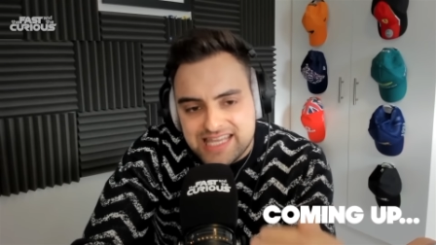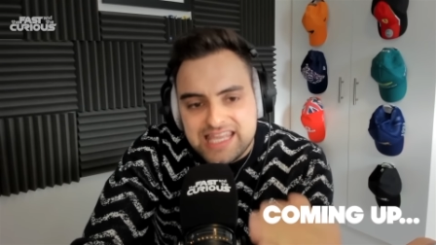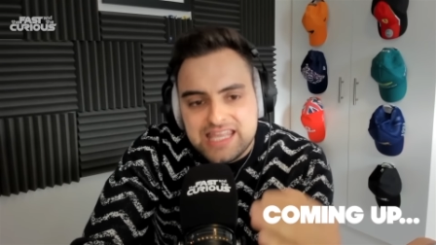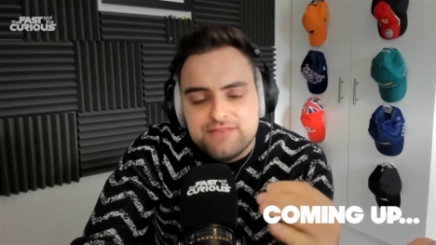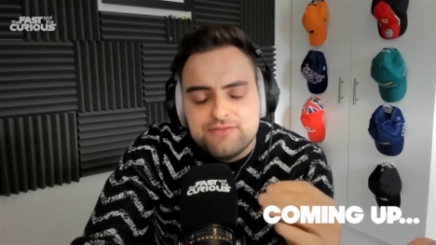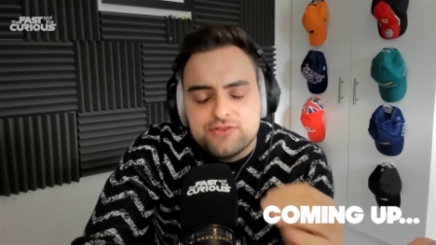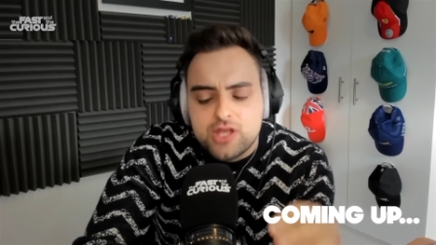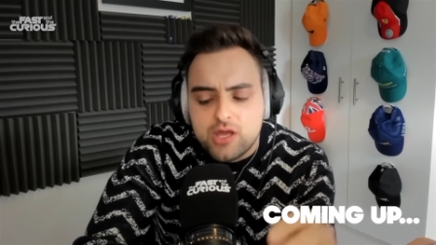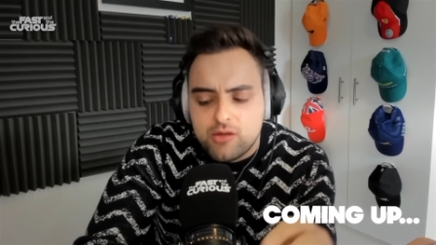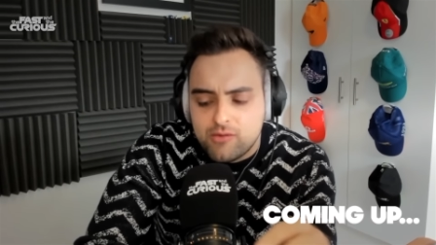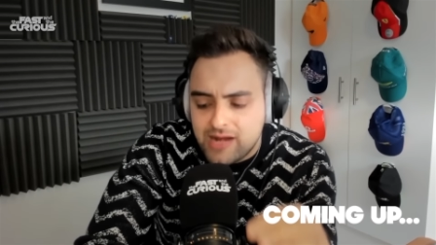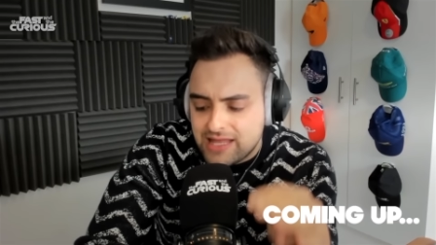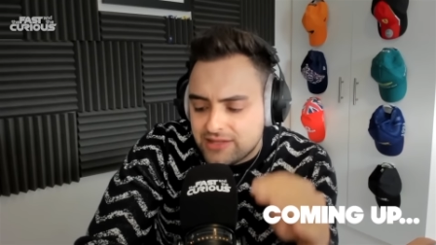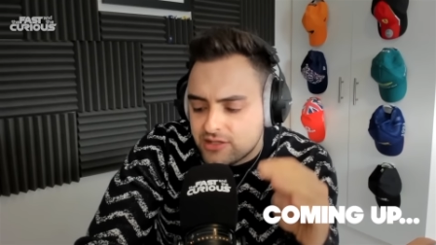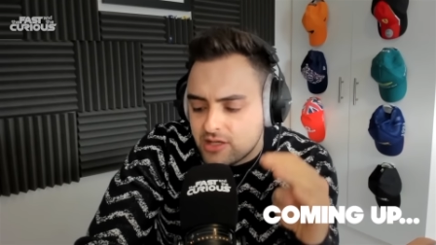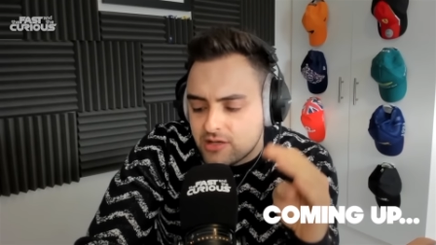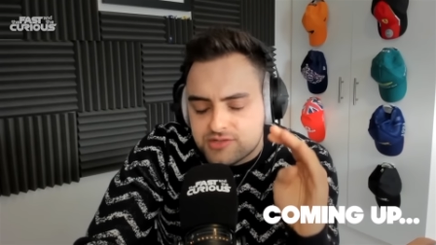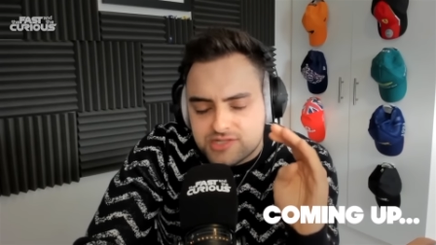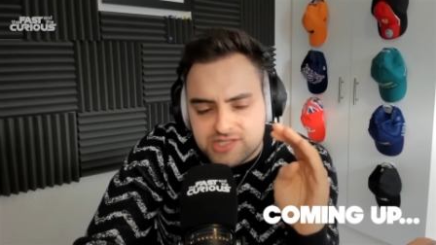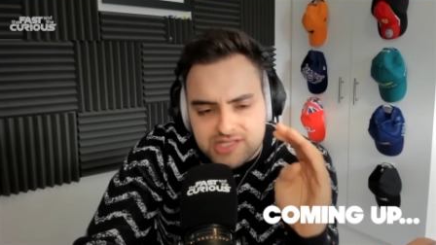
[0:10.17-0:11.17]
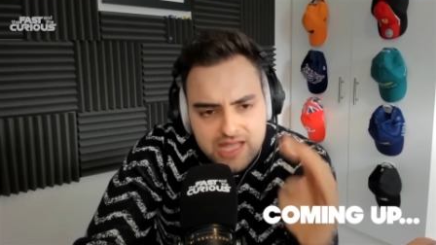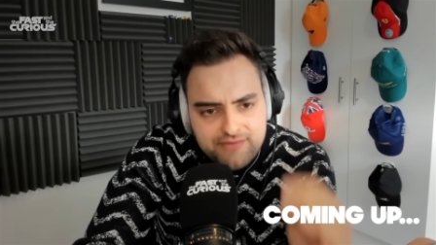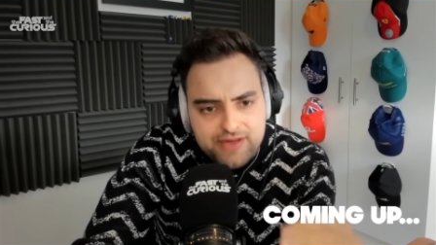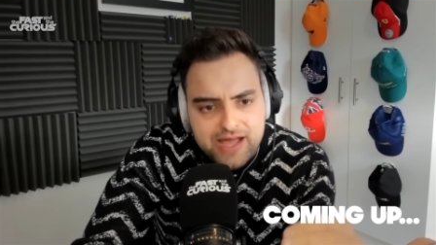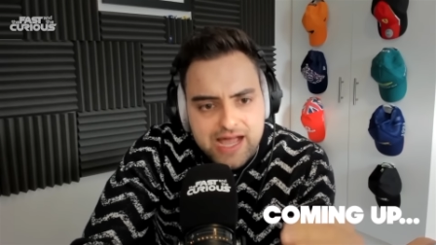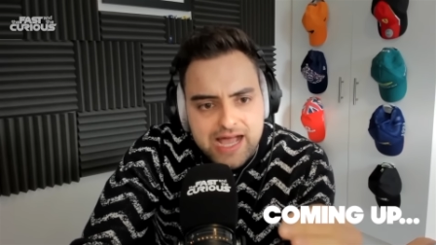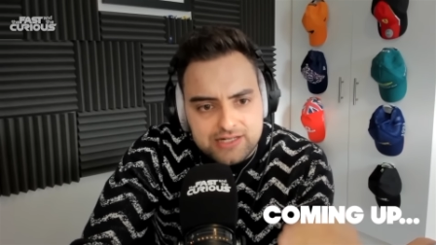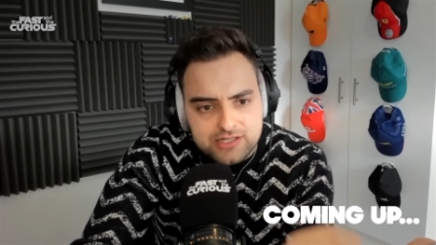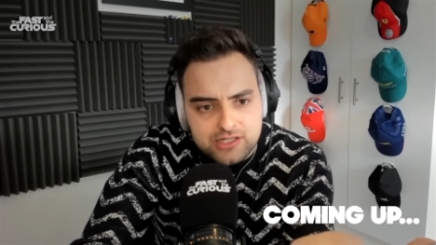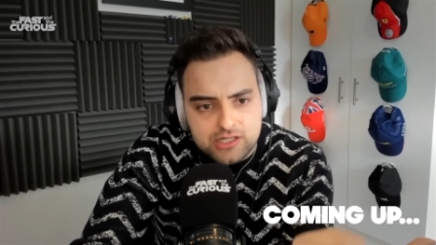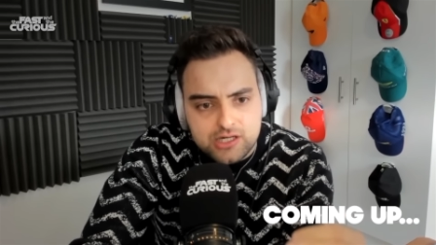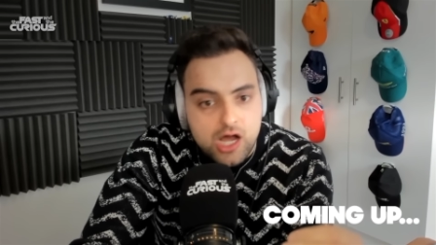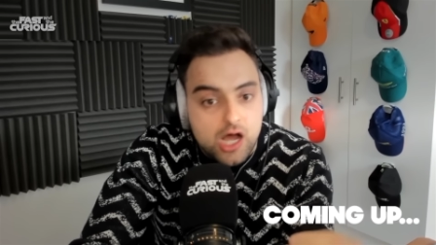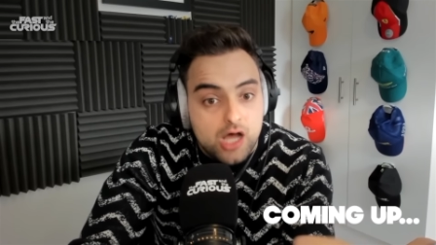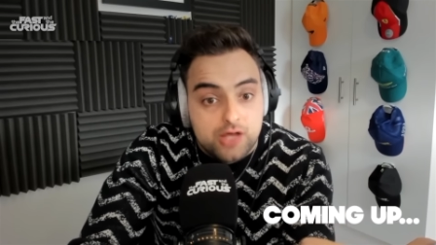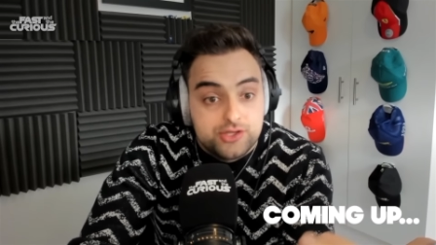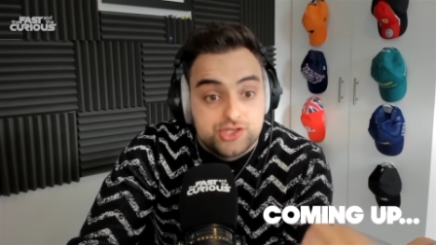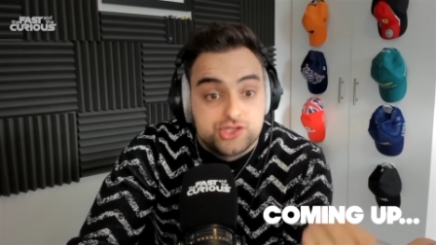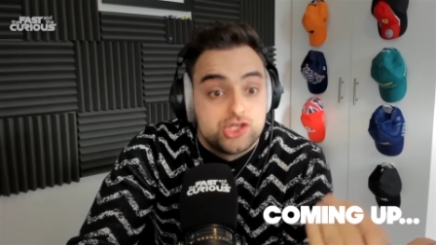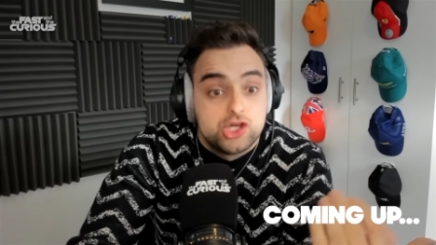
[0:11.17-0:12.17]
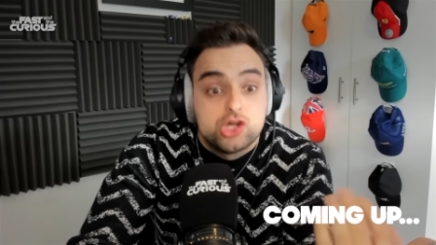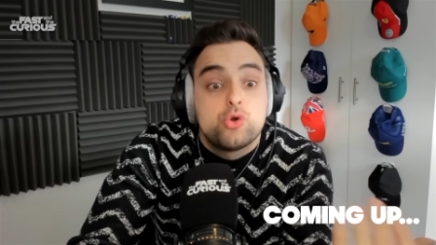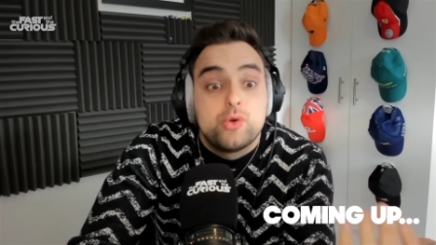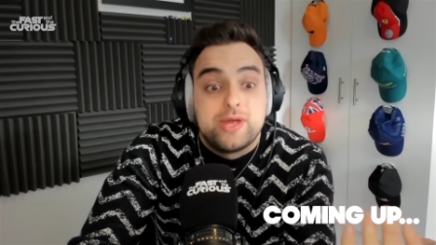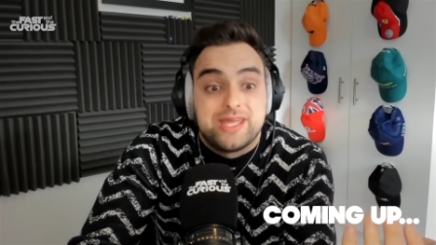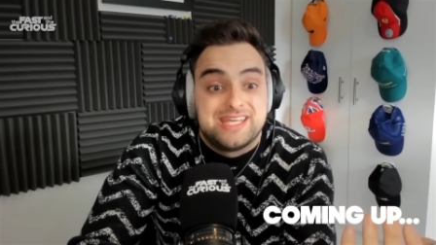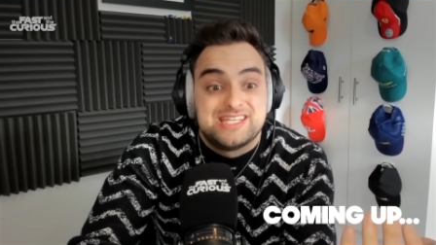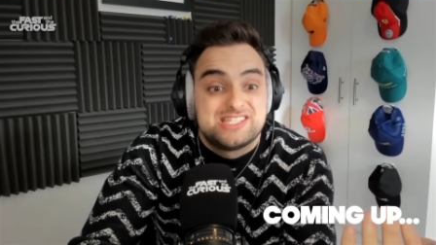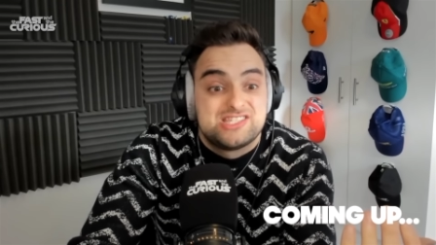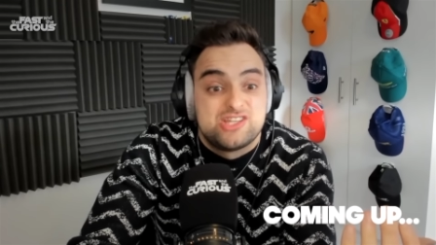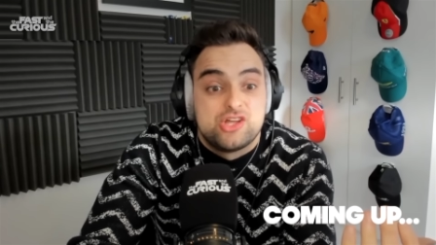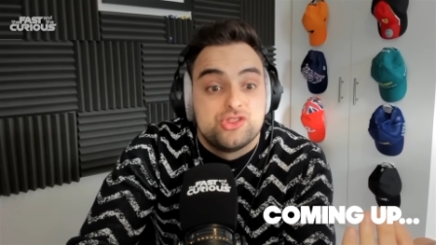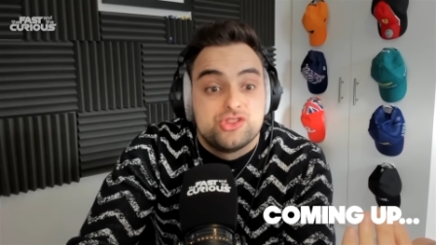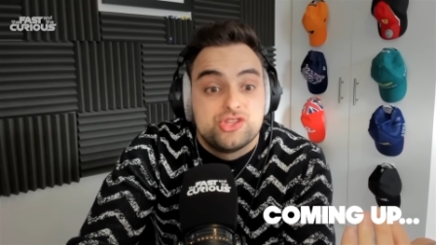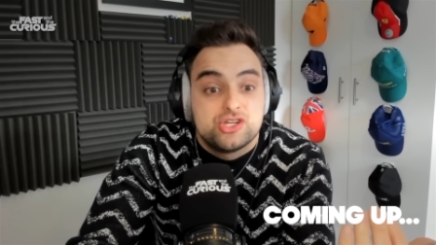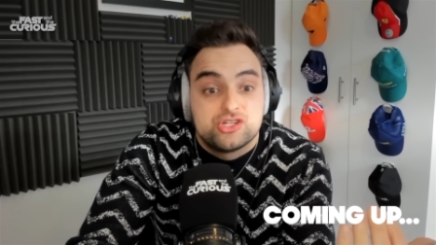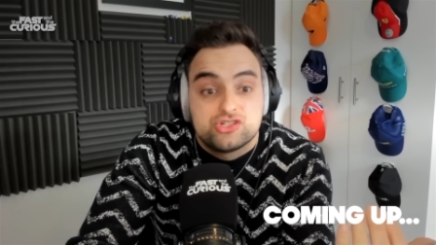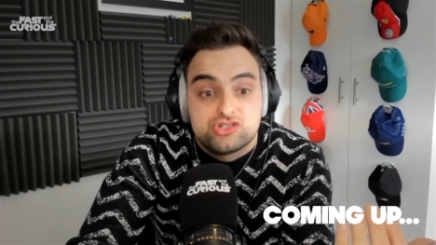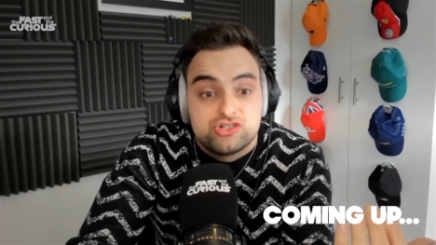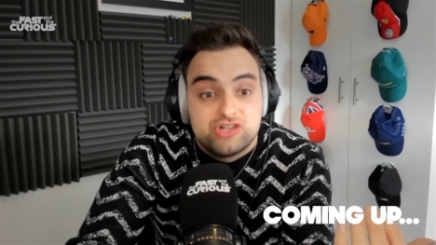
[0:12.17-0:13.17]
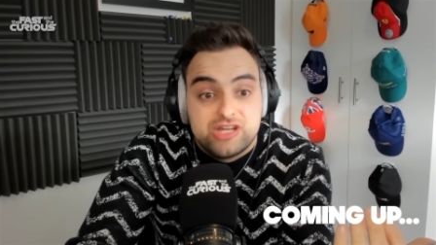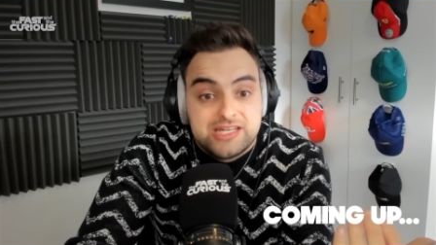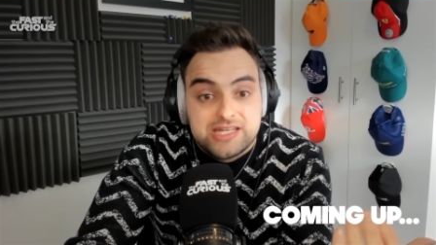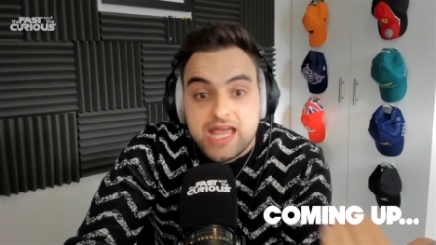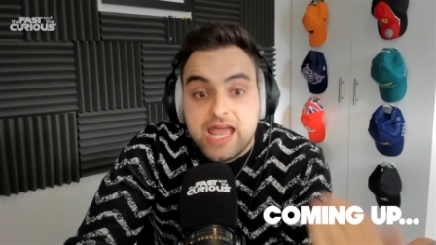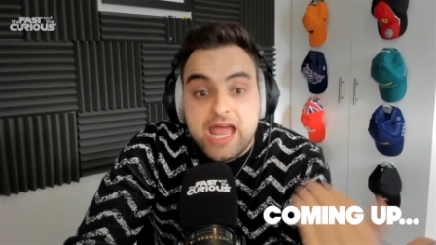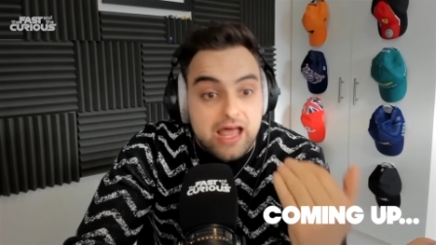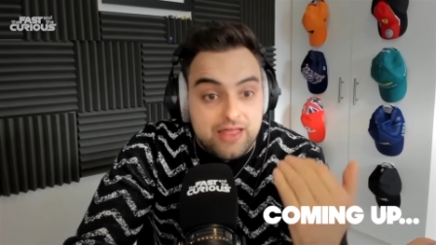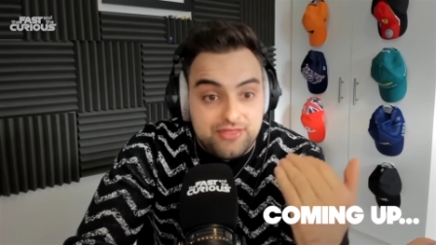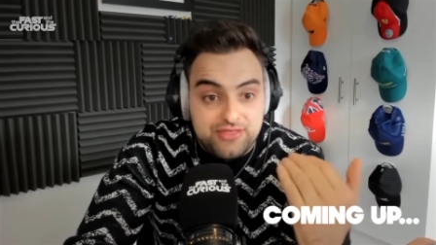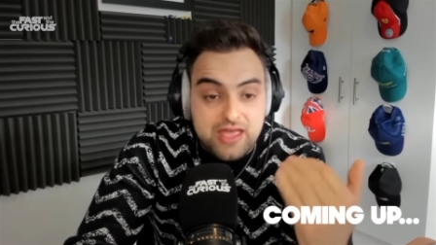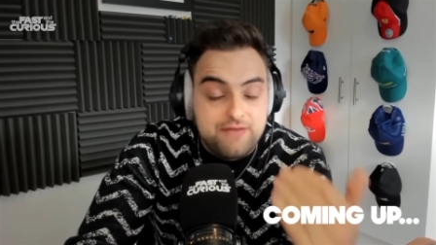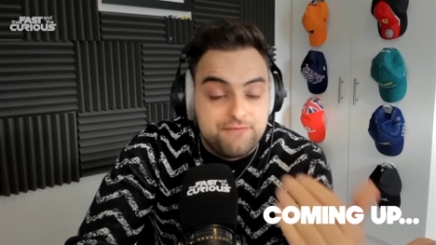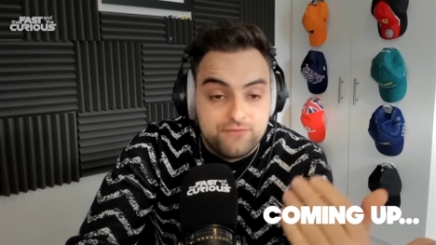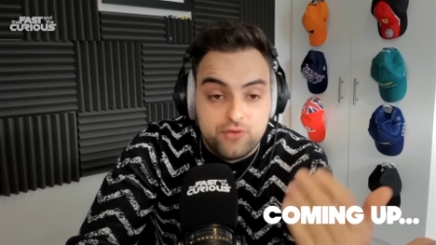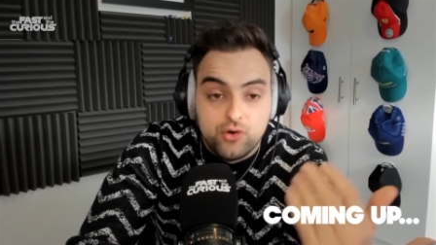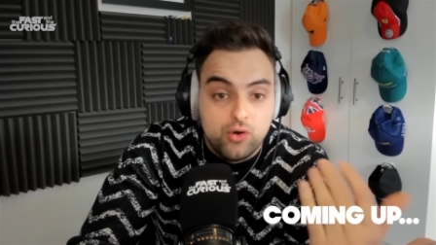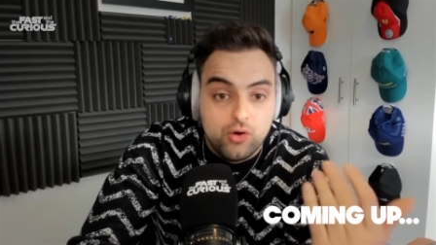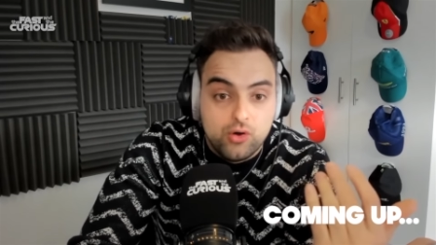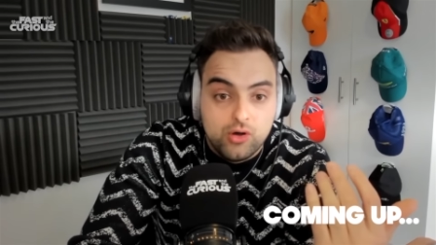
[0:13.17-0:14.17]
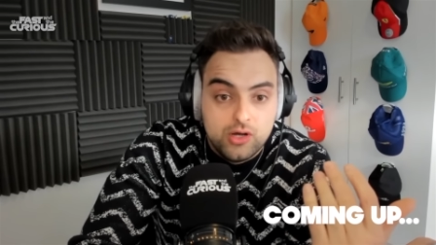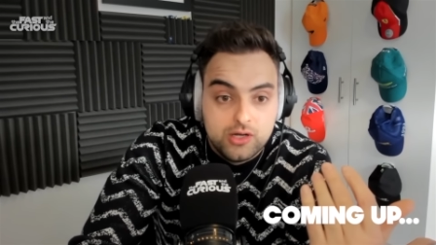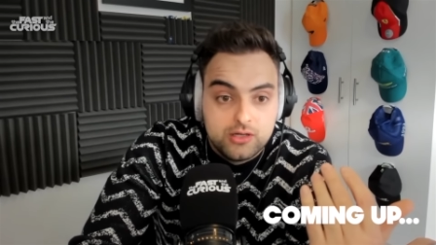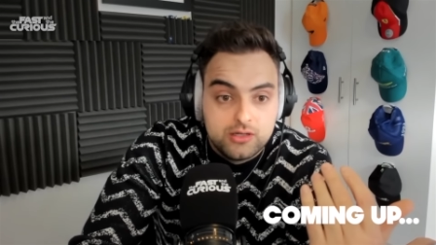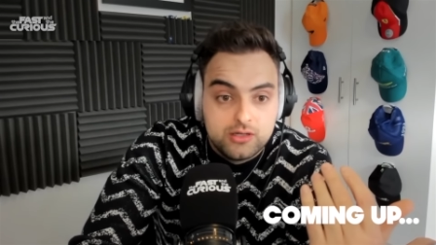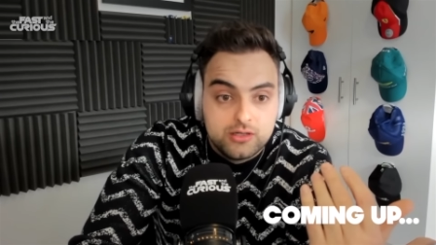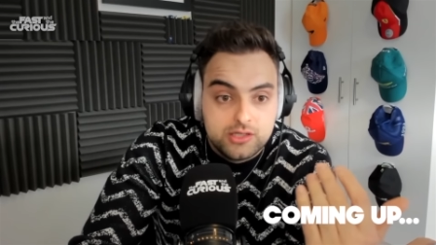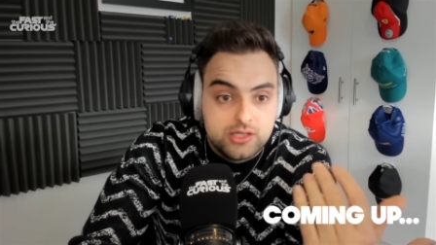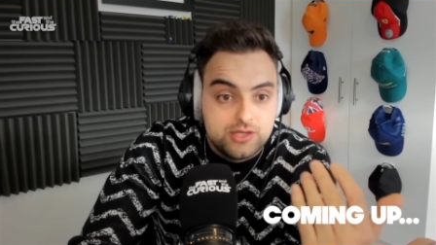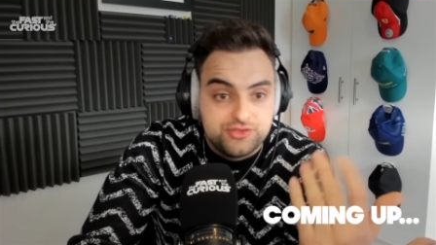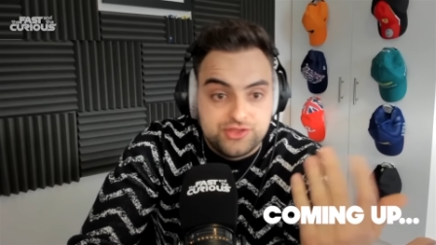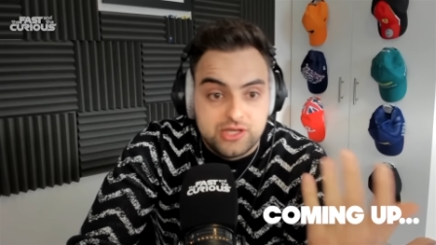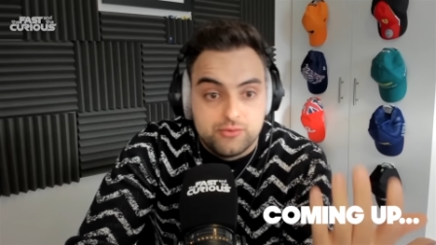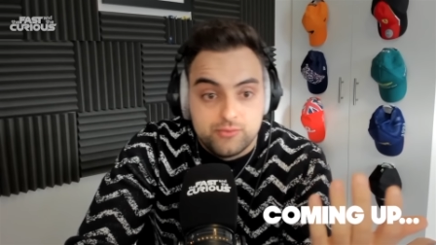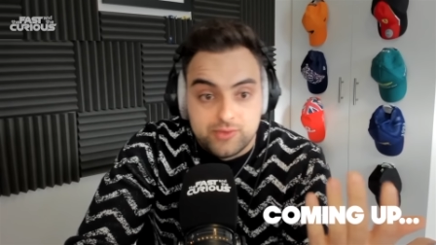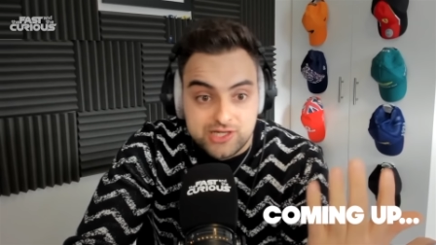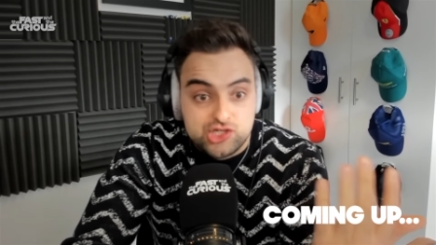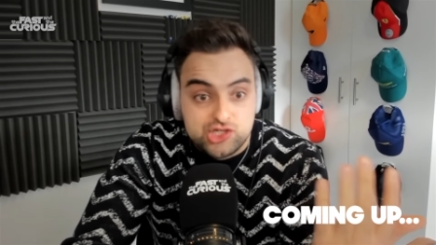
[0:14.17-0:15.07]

even though Lando's never had a car that's the quickest on the grid, and therefore you'd think, well, he